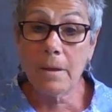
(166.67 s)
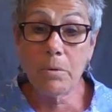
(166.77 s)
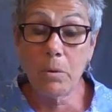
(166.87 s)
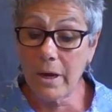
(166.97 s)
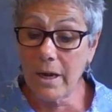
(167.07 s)

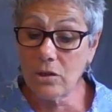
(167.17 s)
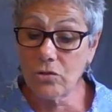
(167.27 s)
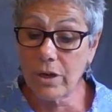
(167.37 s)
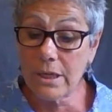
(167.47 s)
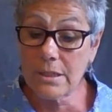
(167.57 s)
But when I
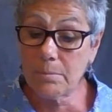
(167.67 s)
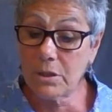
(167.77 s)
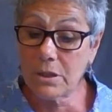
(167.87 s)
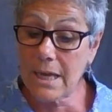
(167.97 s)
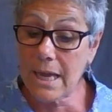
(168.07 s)
tried to
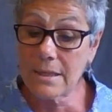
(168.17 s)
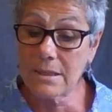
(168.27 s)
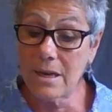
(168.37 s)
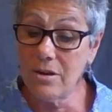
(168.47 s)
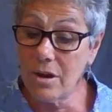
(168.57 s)
protest,
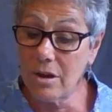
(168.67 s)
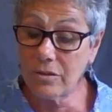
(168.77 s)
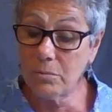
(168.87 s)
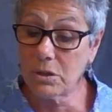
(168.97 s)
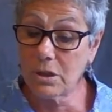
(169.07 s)

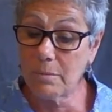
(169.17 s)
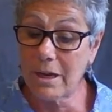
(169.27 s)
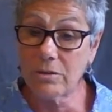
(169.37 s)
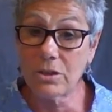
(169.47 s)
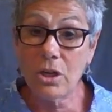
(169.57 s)
nothing would come out,